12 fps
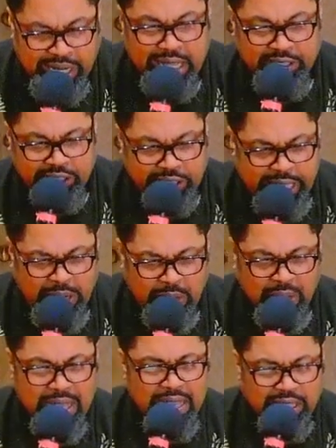still
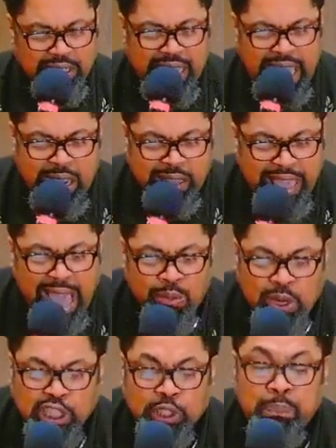today that
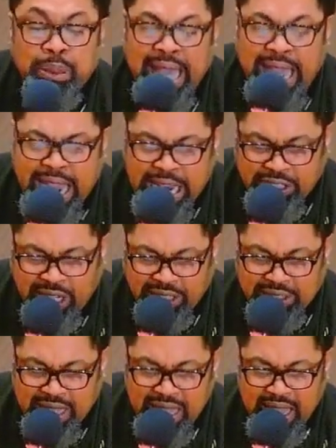which plagues
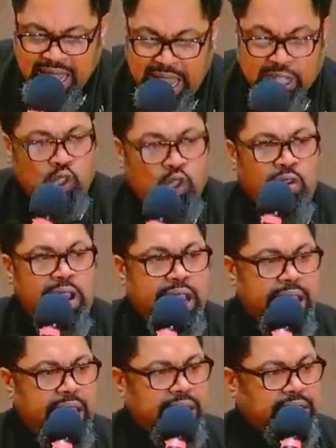us in, tra-
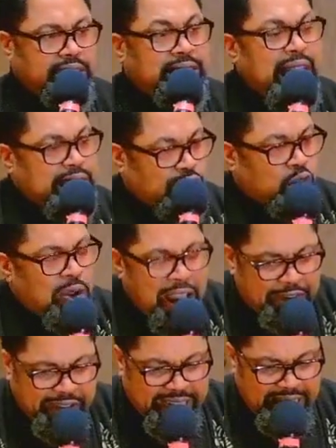in sex
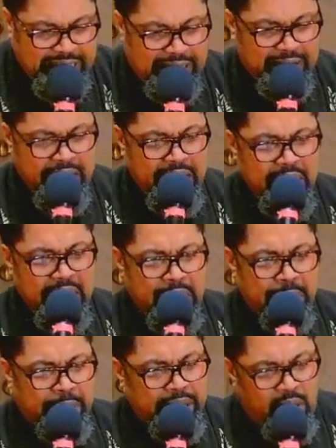trafficking. God. Uh,
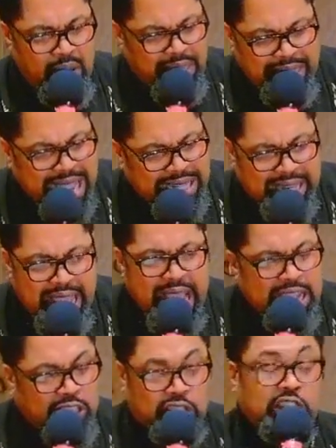but on that day, I
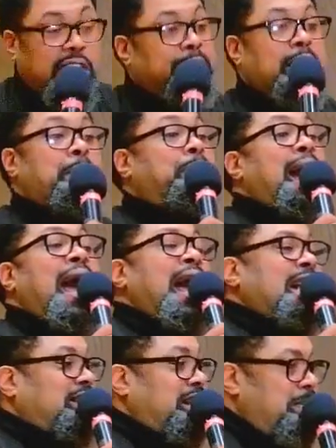just simply
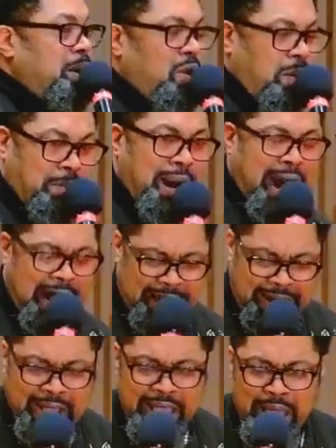passed him on by
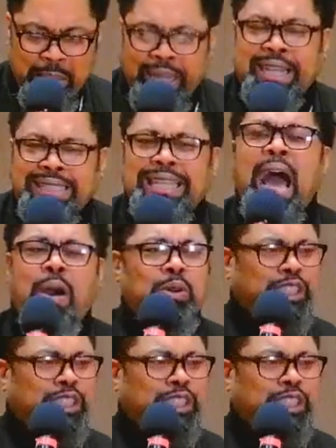because I was